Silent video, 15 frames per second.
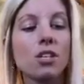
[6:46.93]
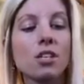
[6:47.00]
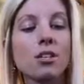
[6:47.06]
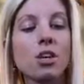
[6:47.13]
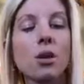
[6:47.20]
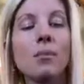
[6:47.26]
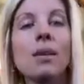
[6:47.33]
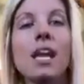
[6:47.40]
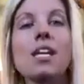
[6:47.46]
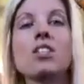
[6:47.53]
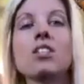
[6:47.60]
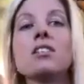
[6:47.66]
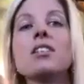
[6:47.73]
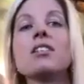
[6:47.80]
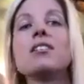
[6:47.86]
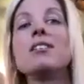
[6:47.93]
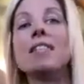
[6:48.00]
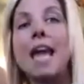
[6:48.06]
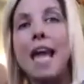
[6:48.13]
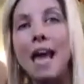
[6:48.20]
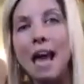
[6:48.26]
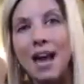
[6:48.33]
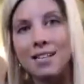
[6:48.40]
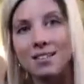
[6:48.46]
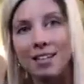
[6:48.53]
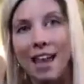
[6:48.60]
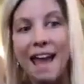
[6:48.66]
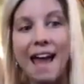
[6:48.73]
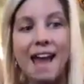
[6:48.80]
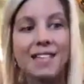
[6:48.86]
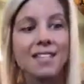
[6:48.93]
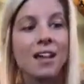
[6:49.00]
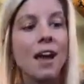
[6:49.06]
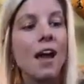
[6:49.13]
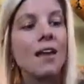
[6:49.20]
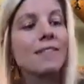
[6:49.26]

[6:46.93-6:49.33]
a determination to stay on task.